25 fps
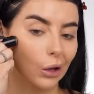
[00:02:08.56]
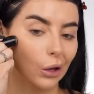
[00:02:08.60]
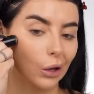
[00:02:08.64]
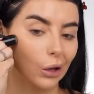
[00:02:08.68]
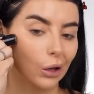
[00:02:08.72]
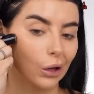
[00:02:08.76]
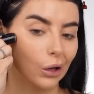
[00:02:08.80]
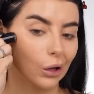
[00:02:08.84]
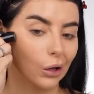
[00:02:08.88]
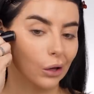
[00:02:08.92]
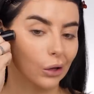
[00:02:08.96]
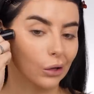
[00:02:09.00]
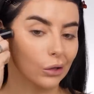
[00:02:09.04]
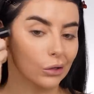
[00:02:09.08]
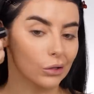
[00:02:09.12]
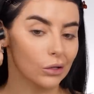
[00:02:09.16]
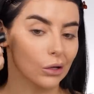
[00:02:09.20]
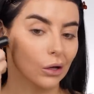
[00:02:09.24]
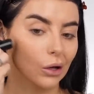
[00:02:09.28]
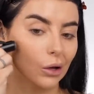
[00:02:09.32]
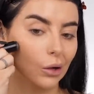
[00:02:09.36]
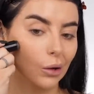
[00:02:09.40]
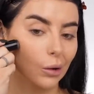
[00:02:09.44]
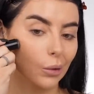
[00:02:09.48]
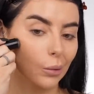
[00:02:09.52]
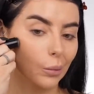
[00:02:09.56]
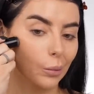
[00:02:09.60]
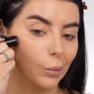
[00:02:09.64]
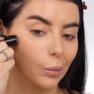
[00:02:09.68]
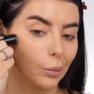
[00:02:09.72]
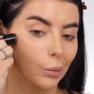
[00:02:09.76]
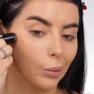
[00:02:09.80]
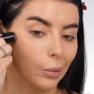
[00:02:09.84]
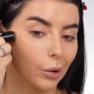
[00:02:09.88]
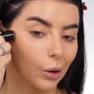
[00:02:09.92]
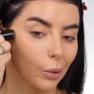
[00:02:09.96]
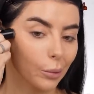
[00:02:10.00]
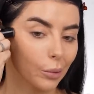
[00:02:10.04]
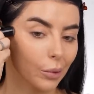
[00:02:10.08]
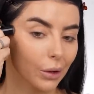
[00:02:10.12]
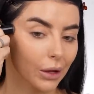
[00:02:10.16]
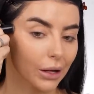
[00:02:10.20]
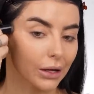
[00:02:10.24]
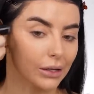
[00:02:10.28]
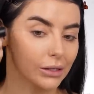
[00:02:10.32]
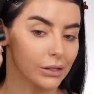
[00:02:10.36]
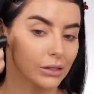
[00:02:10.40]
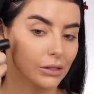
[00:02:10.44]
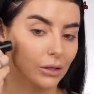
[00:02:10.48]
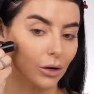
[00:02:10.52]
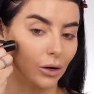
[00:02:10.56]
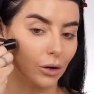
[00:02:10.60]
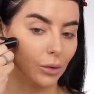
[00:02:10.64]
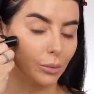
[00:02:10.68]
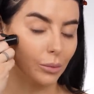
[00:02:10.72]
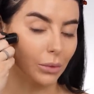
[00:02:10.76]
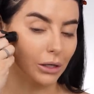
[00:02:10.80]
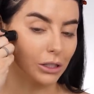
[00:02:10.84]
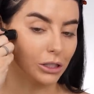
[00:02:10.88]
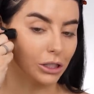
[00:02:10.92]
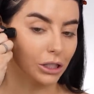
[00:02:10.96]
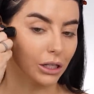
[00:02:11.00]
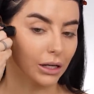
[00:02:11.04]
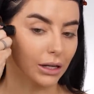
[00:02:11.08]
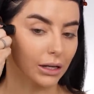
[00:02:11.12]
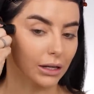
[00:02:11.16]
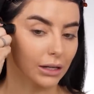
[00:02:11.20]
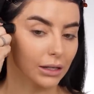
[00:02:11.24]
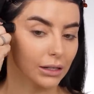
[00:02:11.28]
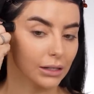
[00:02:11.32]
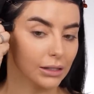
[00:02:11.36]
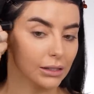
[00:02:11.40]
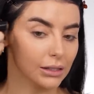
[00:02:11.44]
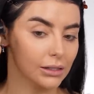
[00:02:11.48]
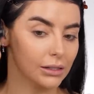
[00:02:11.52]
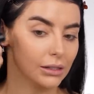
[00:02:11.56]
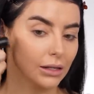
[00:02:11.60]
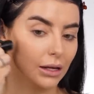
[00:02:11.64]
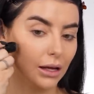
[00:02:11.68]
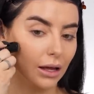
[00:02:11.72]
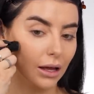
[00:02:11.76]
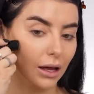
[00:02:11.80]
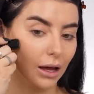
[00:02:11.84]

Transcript: is pop this on my cheeks.